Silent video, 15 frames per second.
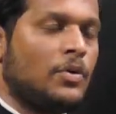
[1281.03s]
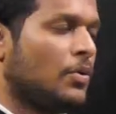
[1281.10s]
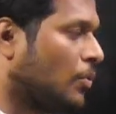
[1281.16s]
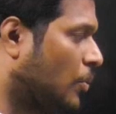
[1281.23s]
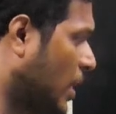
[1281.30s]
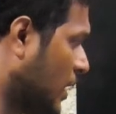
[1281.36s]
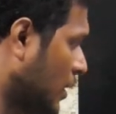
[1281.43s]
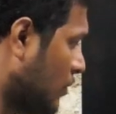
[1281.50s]

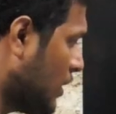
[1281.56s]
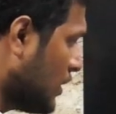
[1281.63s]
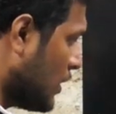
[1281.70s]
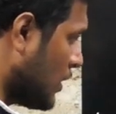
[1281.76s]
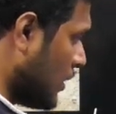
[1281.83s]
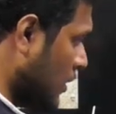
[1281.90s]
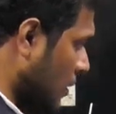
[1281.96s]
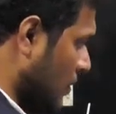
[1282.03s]
whatever
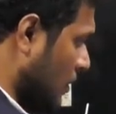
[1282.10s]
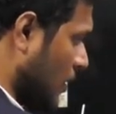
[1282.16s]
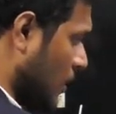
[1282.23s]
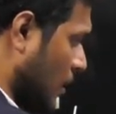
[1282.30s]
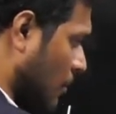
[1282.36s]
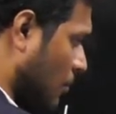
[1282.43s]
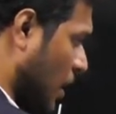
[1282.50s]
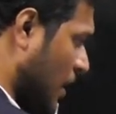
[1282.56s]
the
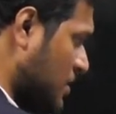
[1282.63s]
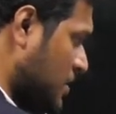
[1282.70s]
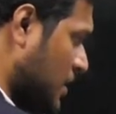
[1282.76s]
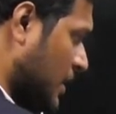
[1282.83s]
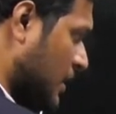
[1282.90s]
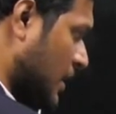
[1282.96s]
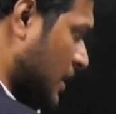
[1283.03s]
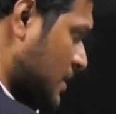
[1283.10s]
moisture
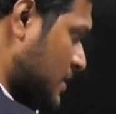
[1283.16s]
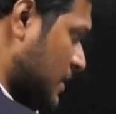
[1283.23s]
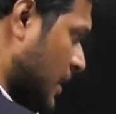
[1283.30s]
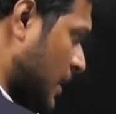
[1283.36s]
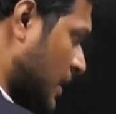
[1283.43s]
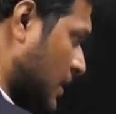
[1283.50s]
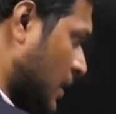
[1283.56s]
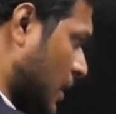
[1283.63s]
that is
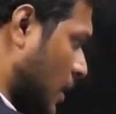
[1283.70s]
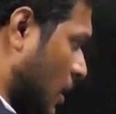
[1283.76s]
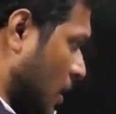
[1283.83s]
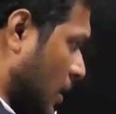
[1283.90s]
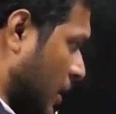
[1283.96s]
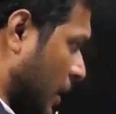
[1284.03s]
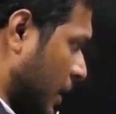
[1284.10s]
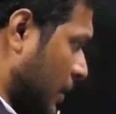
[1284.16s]
there in the
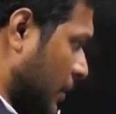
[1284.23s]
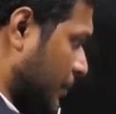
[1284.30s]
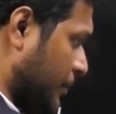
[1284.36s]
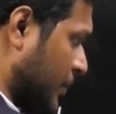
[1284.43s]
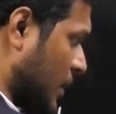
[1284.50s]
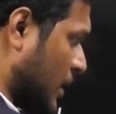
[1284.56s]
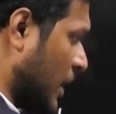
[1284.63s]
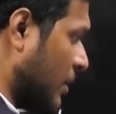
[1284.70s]
concrete,
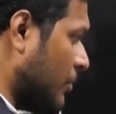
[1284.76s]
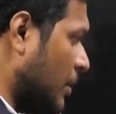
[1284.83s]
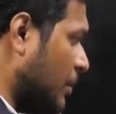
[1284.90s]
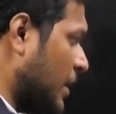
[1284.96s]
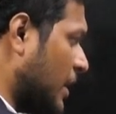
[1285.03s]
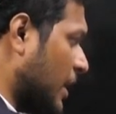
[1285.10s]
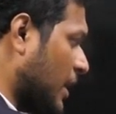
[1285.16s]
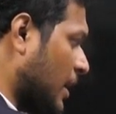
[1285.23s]
that will be
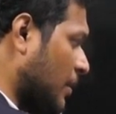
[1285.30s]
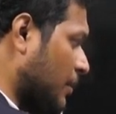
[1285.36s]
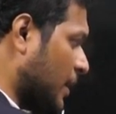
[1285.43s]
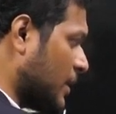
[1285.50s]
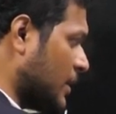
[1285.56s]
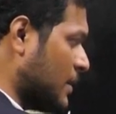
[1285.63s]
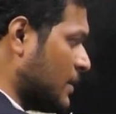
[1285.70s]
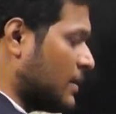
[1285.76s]
taken by
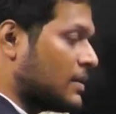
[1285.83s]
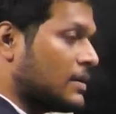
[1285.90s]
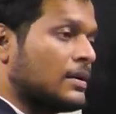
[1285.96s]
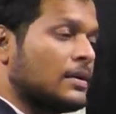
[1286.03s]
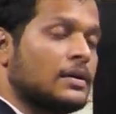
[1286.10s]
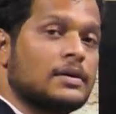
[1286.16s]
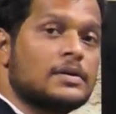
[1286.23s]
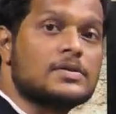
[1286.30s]
the
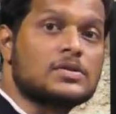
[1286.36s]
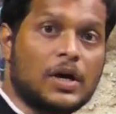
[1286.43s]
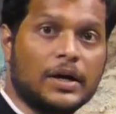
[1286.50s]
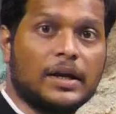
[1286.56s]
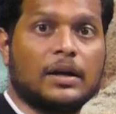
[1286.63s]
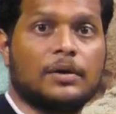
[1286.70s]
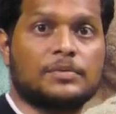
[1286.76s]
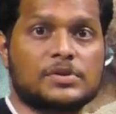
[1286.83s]

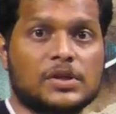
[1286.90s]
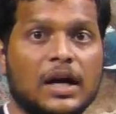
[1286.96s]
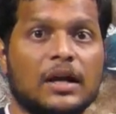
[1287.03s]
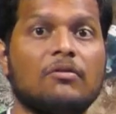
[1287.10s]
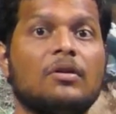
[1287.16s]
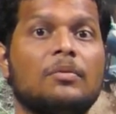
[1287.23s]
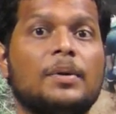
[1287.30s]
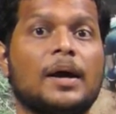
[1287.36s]
soil. Soil
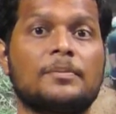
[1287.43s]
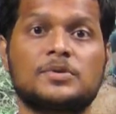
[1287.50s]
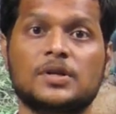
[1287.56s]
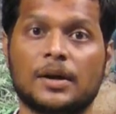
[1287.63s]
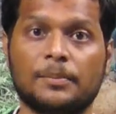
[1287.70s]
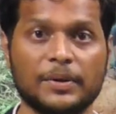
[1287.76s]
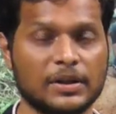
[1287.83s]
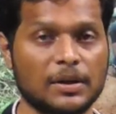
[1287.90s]
will be
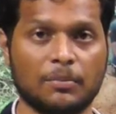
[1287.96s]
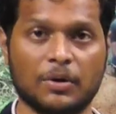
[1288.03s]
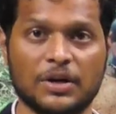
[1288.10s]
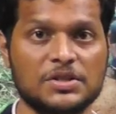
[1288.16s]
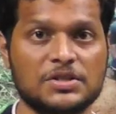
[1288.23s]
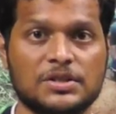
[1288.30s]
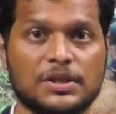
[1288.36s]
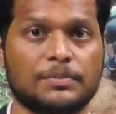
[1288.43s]
absorbing the
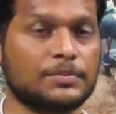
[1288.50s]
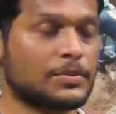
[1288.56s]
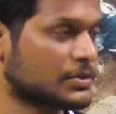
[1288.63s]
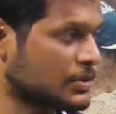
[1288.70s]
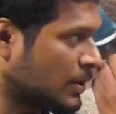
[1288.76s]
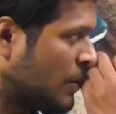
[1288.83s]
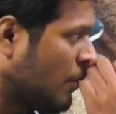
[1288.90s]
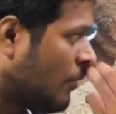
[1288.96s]
moisture.
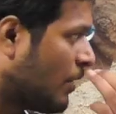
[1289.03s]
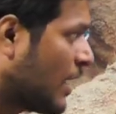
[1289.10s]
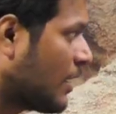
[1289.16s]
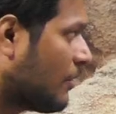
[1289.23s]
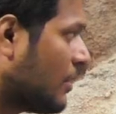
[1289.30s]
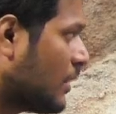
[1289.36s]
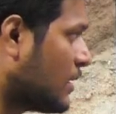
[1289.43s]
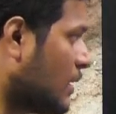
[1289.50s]
So,
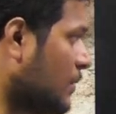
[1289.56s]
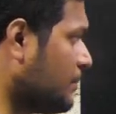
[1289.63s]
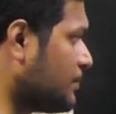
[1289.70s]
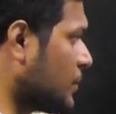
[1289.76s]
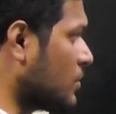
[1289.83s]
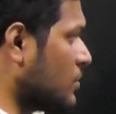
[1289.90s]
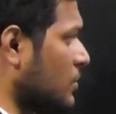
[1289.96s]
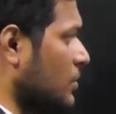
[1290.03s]
whatever the,
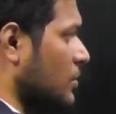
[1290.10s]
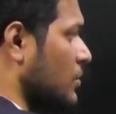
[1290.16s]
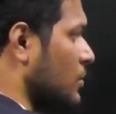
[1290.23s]
so